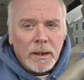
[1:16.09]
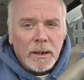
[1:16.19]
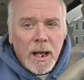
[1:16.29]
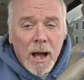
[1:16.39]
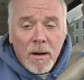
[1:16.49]

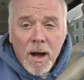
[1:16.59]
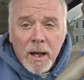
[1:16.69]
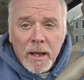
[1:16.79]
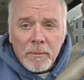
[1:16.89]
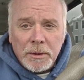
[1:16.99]
Now,
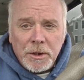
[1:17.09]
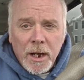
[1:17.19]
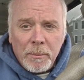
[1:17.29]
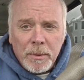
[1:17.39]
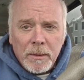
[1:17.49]
I am a
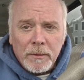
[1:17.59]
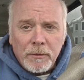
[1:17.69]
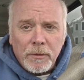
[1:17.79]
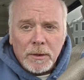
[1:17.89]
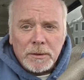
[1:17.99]
champion of the
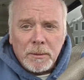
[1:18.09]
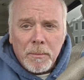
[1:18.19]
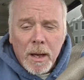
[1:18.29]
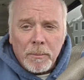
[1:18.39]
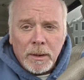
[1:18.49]
First
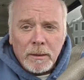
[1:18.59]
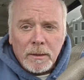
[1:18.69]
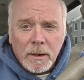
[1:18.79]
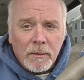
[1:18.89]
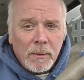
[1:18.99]
Amendment.
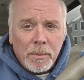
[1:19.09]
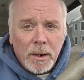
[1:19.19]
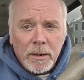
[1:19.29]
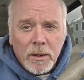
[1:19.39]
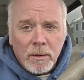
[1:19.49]

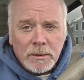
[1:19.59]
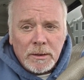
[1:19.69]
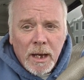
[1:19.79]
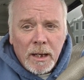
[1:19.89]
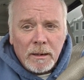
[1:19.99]
Everybody knows
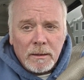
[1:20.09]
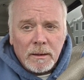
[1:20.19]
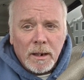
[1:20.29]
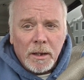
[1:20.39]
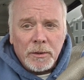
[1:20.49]
that.
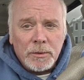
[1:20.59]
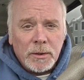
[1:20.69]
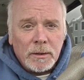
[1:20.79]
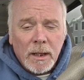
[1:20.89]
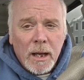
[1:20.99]
I use
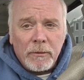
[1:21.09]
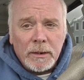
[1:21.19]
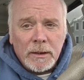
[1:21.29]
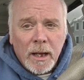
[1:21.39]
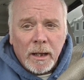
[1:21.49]
it every
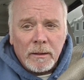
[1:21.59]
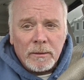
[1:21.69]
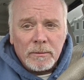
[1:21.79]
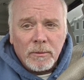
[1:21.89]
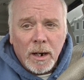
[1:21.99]
day
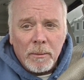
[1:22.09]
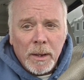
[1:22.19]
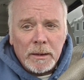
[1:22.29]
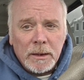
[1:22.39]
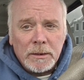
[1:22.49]
when I
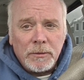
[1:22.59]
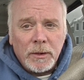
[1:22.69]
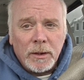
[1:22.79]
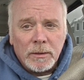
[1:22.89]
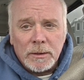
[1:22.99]
make these
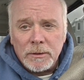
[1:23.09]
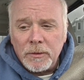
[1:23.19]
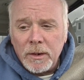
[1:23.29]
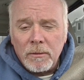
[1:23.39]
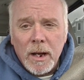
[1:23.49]
videos. This
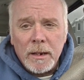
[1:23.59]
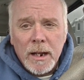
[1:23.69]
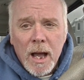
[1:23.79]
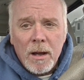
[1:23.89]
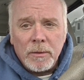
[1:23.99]
video right
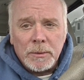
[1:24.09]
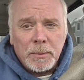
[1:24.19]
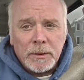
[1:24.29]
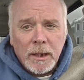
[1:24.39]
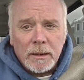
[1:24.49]
now is
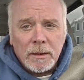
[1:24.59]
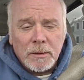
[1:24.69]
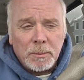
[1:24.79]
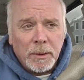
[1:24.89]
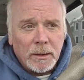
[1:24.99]
protected
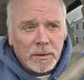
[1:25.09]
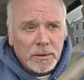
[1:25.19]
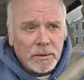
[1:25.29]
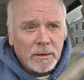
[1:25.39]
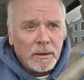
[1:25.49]
speech.